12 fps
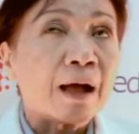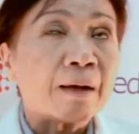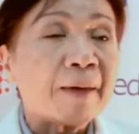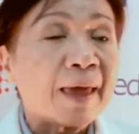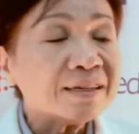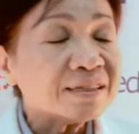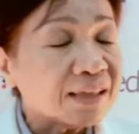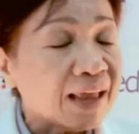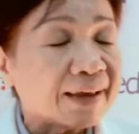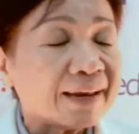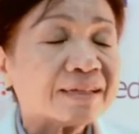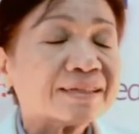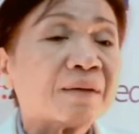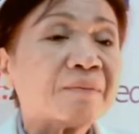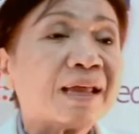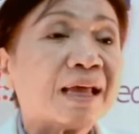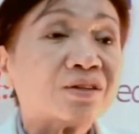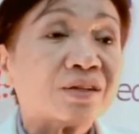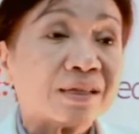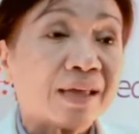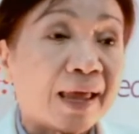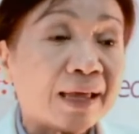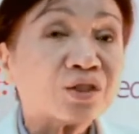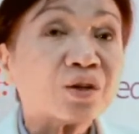a baseline examination at the
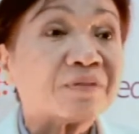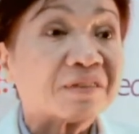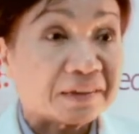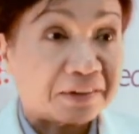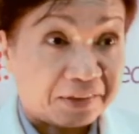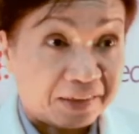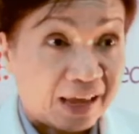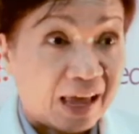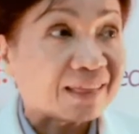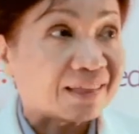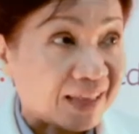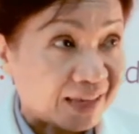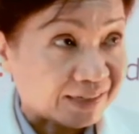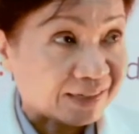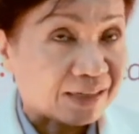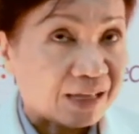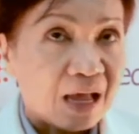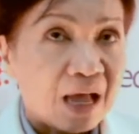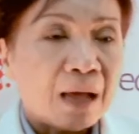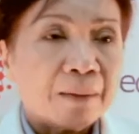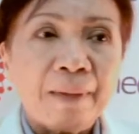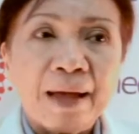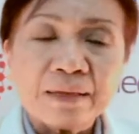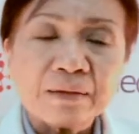age of thirty at least.
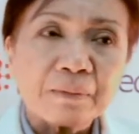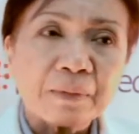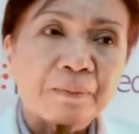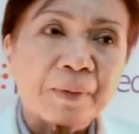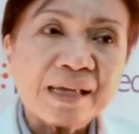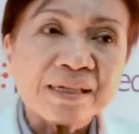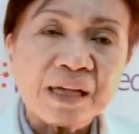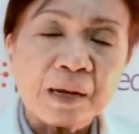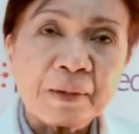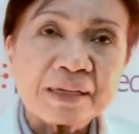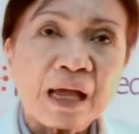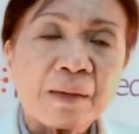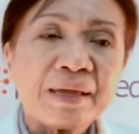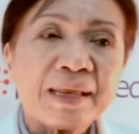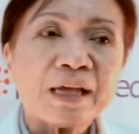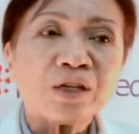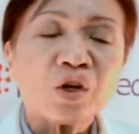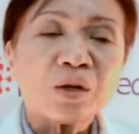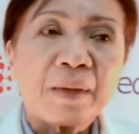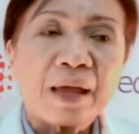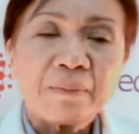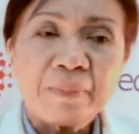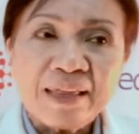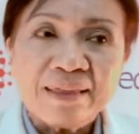But breast self-examination
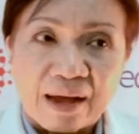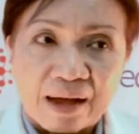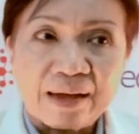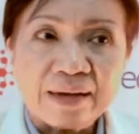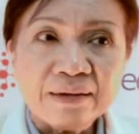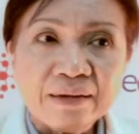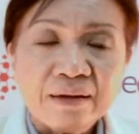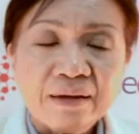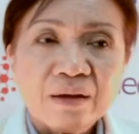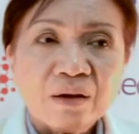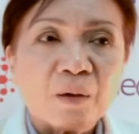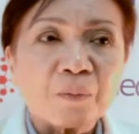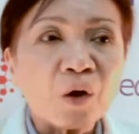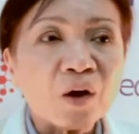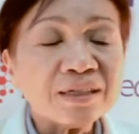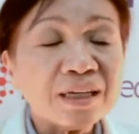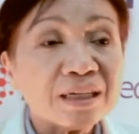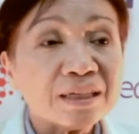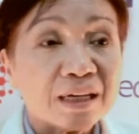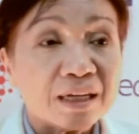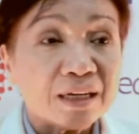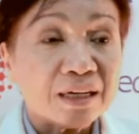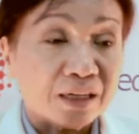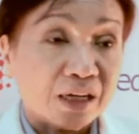may be done. Of course,
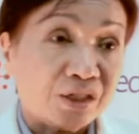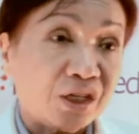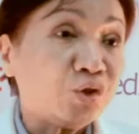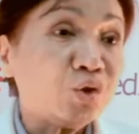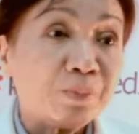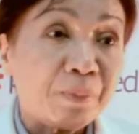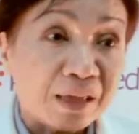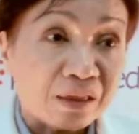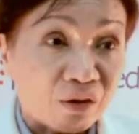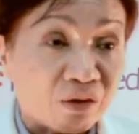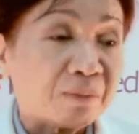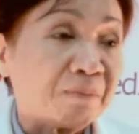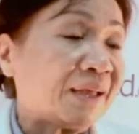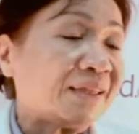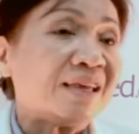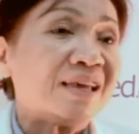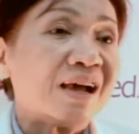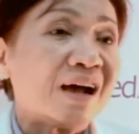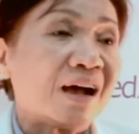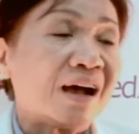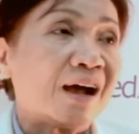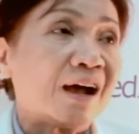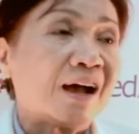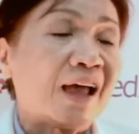she should be taught by the
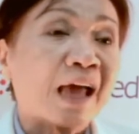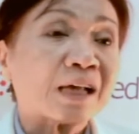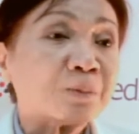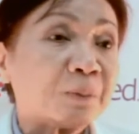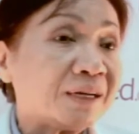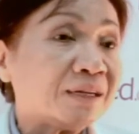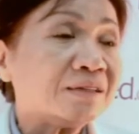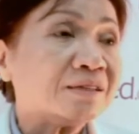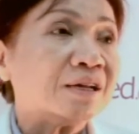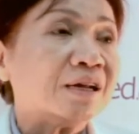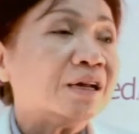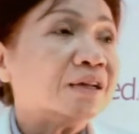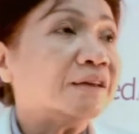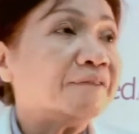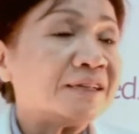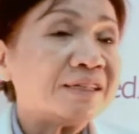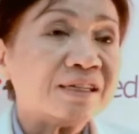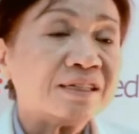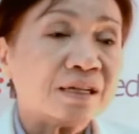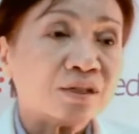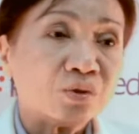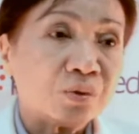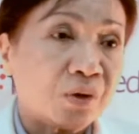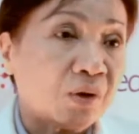uh, experts, the
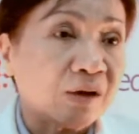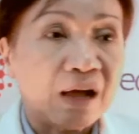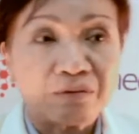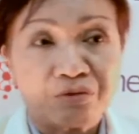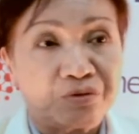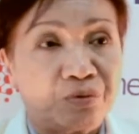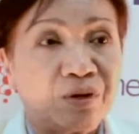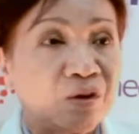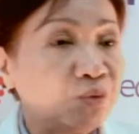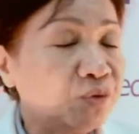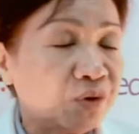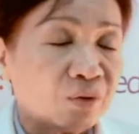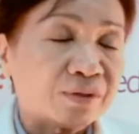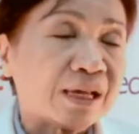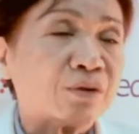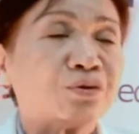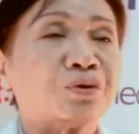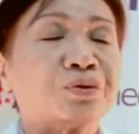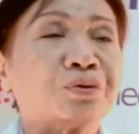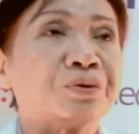physicians who know how to, who knows how to